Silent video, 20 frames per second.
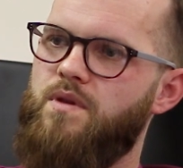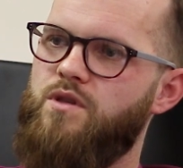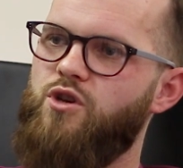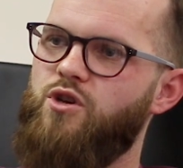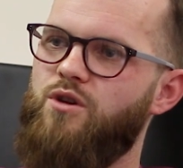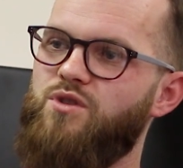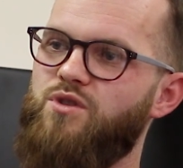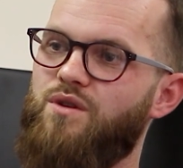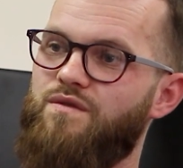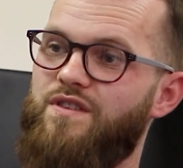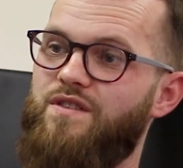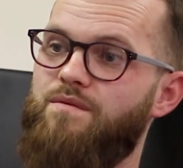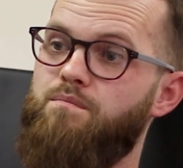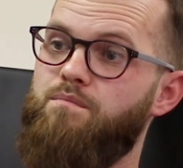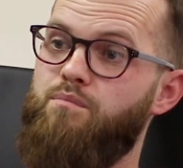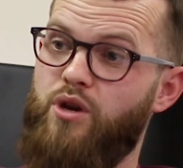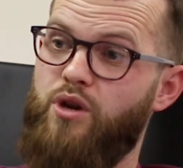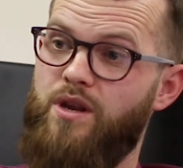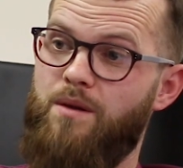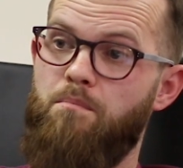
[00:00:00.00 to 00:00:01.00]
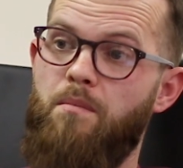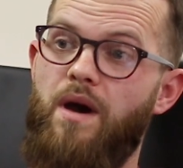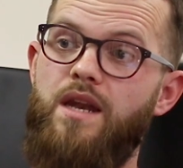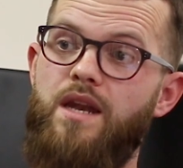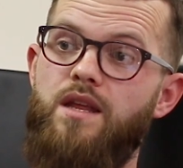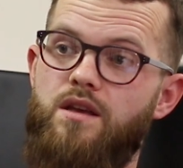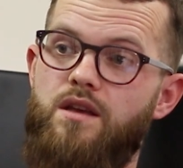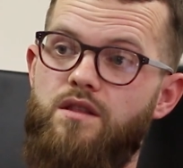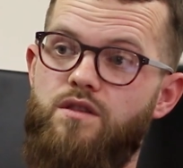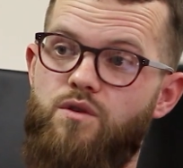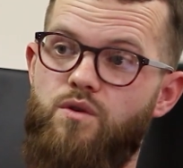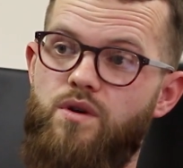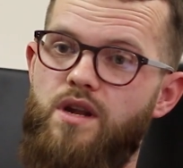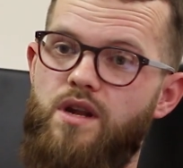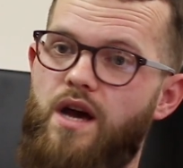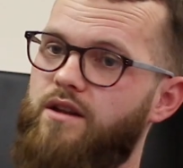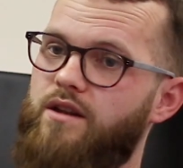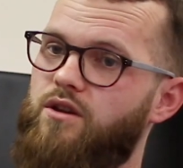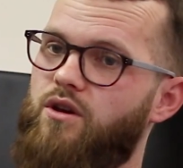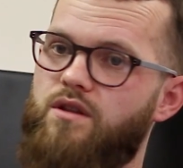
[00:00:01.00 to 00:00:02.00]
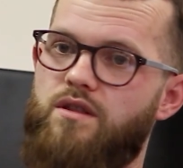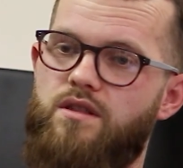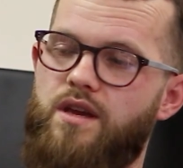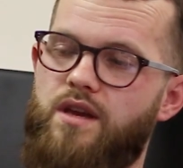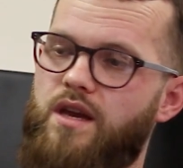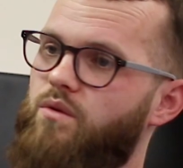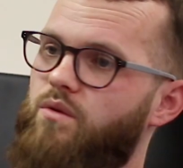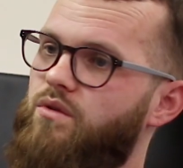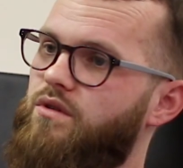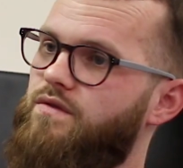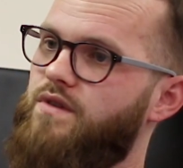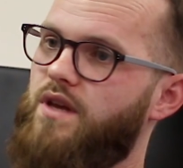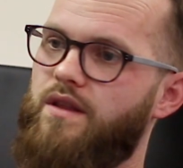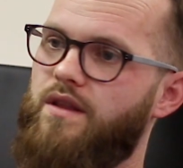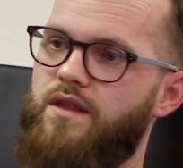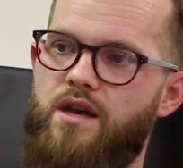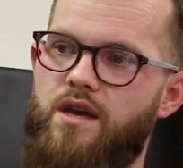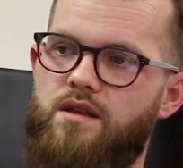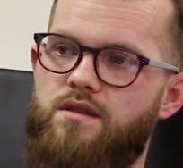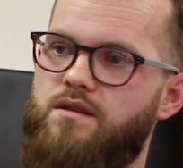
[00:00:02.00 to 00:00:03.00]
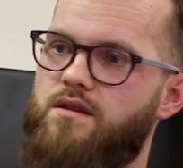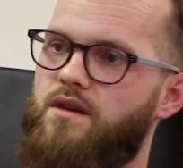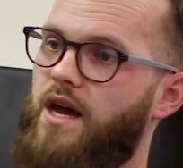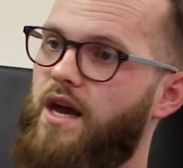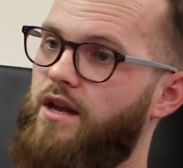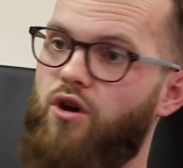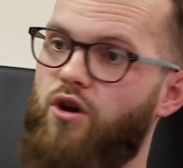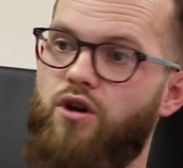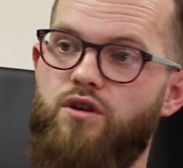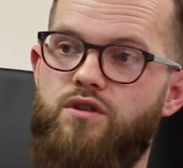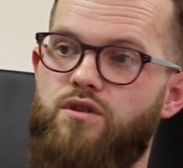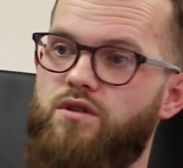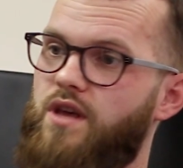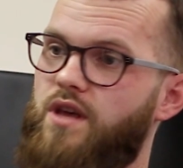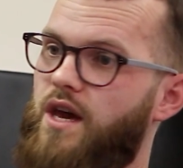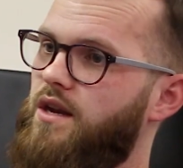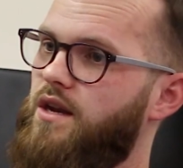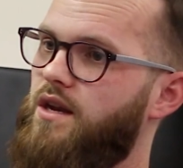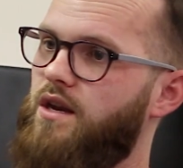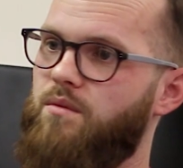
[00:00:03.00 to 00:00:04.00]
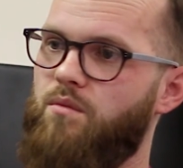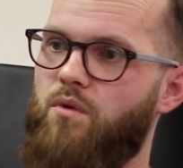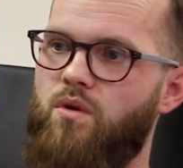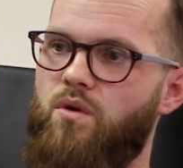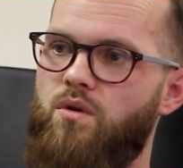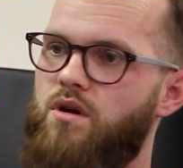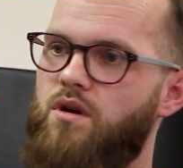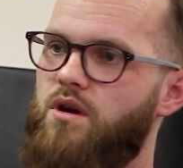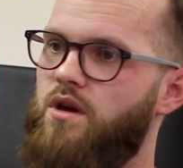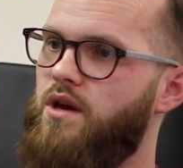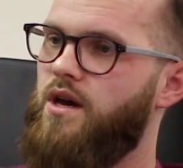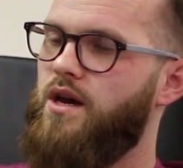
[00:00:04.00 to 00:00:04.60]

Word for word: In terms of in putting money into it, I don't think I would have done that. Yeah. I don't do that anymore.